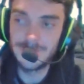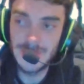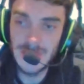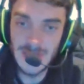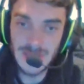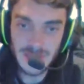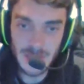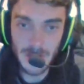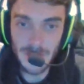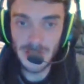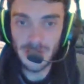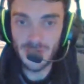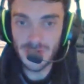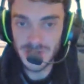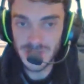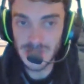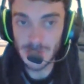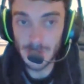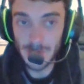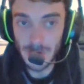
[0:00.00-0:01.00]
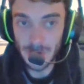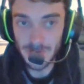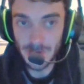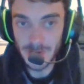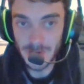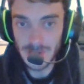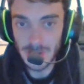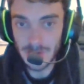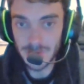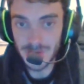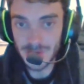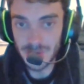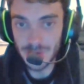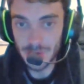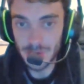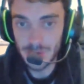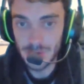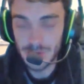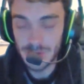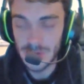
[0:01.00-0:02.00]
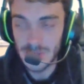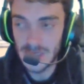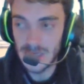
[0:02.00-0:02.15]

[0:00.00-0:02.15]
It's going to be interesting to see what both those clubs do,